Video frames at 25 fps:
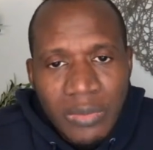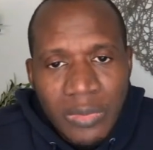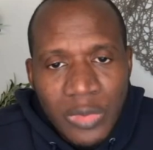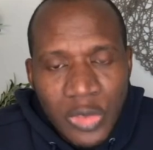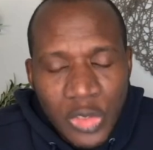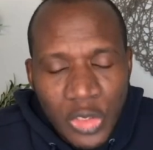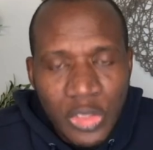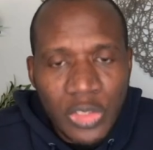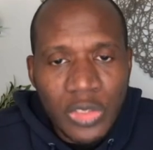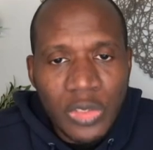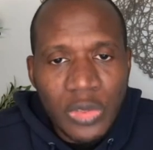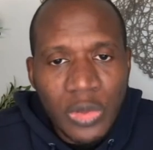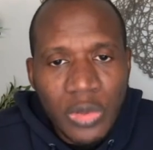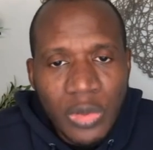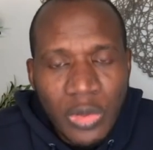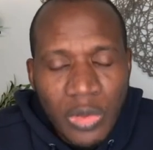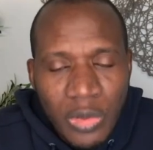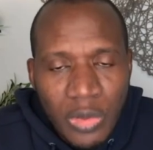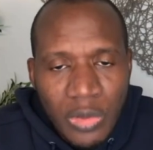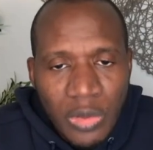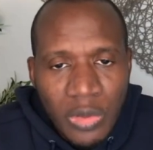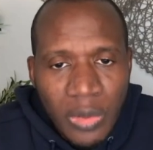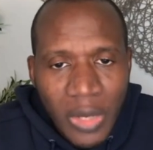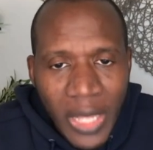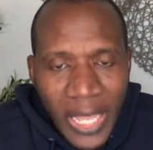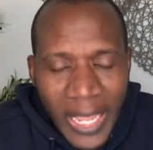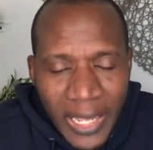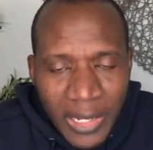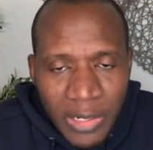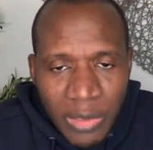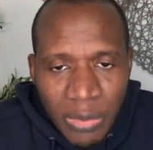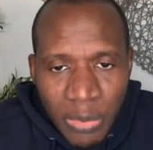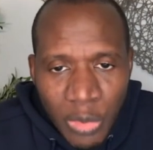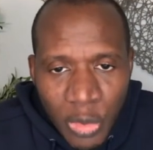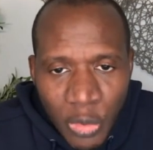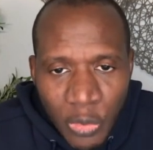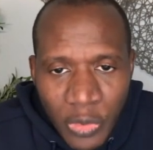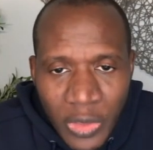Just either
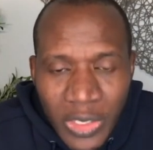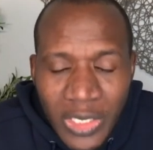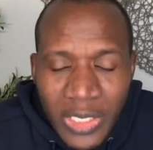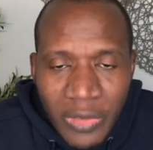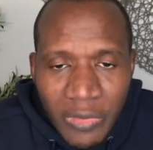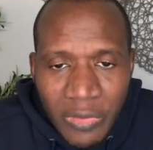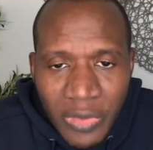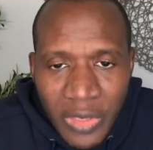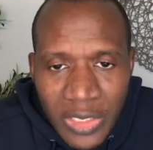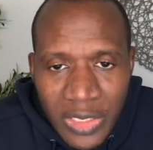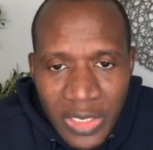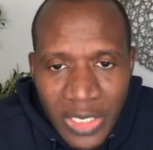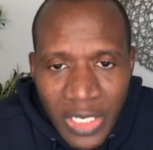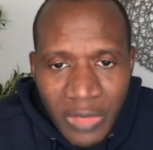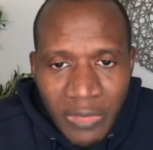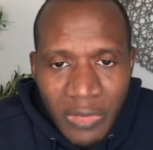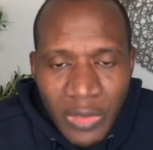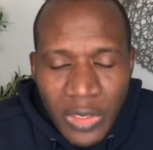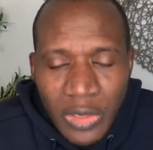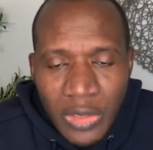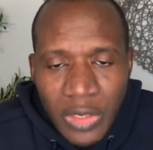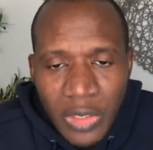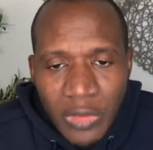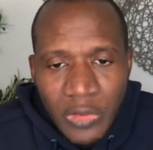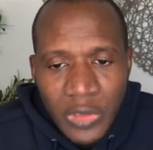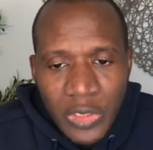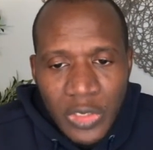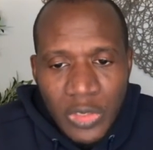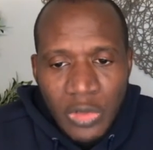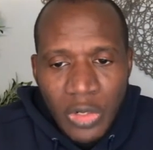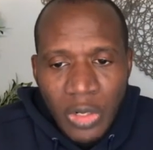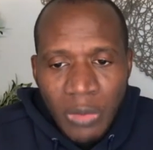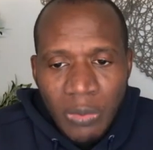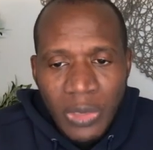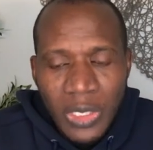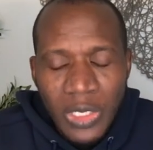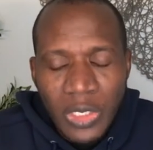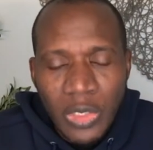move it if it's
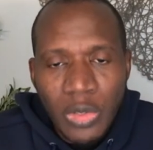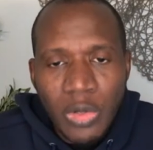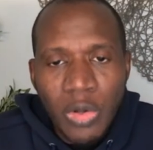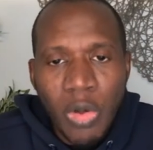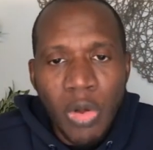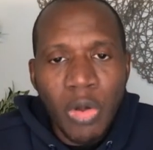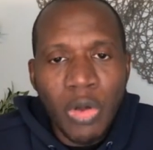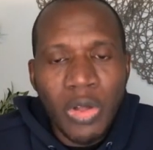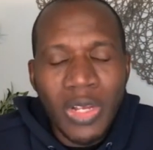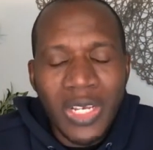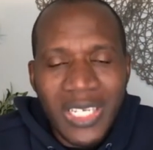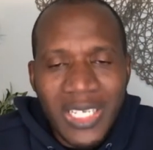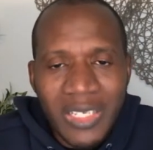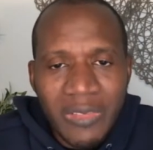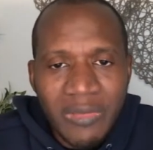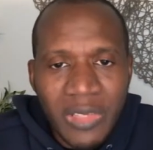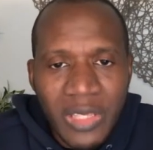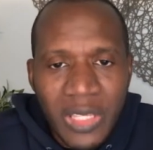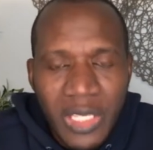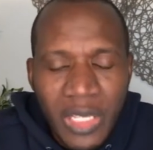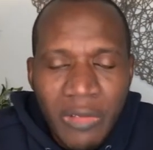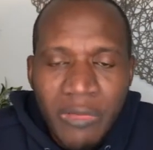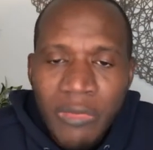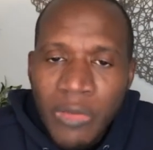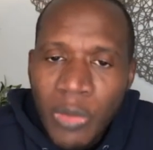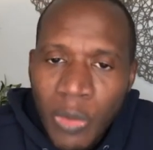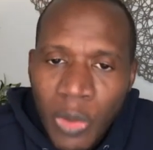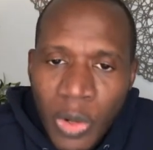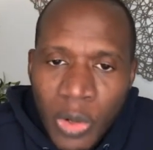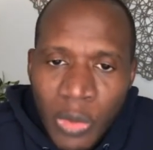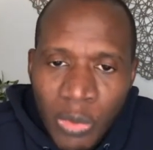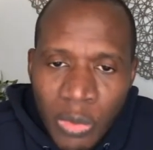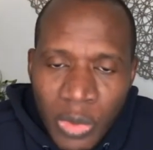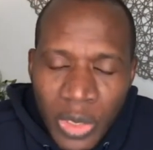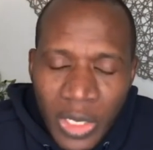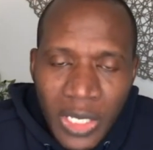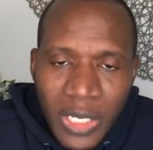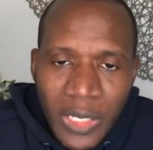troubling you, or leave it there for
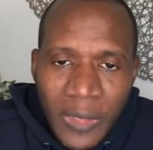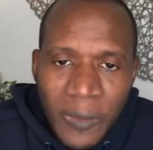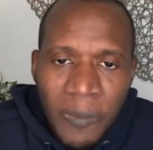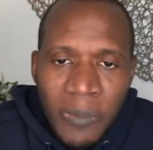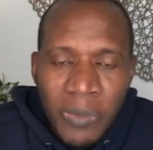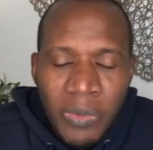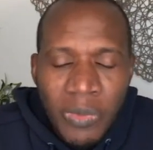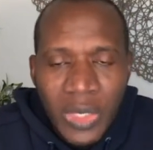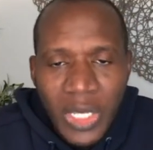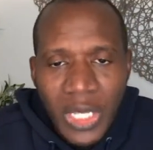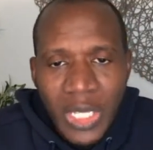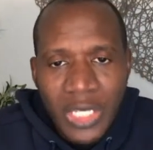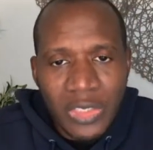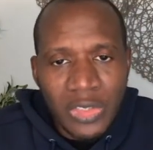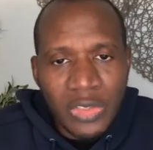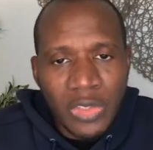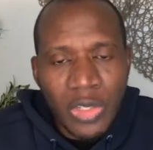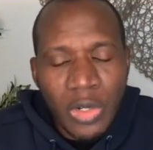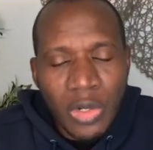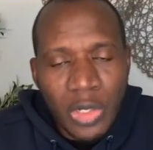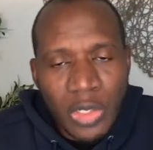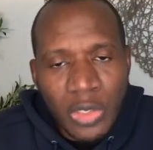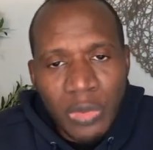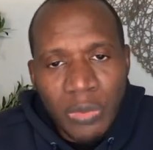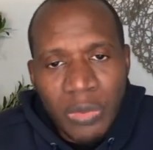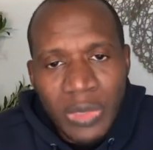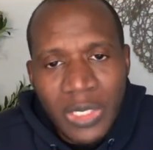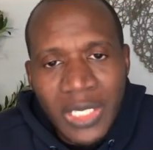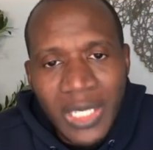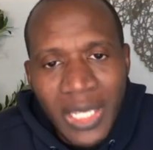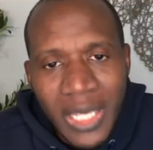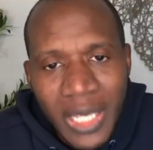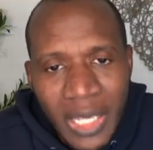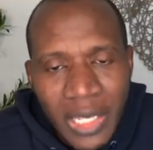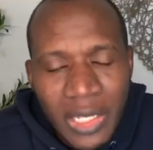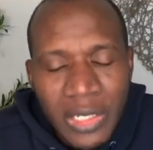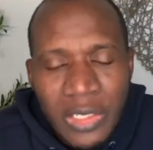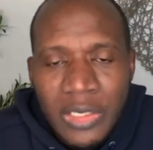1 week. It's not going to be
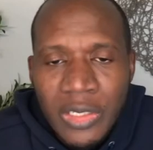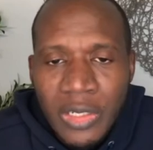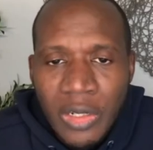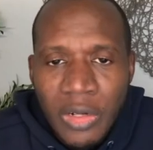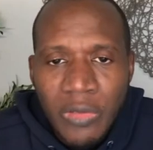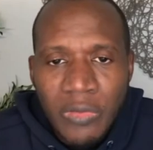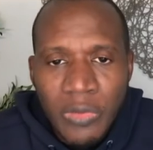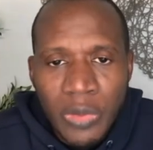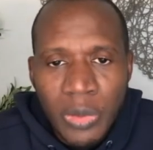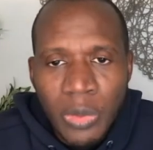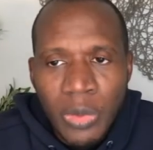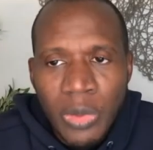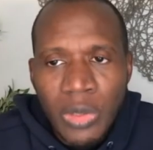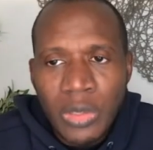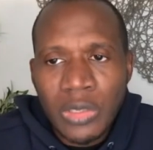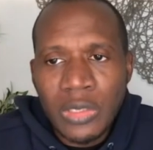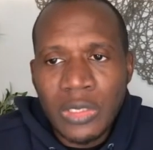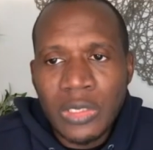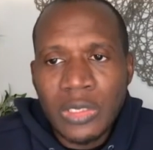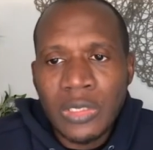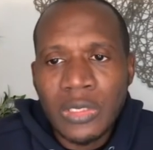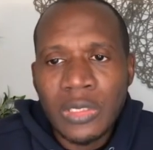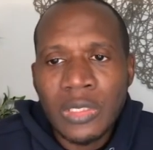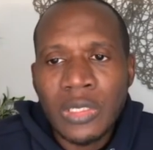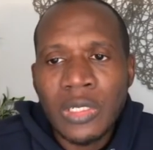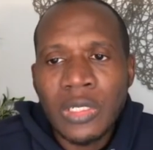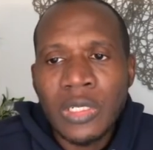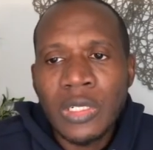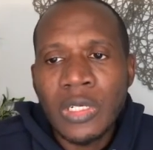the end of the world.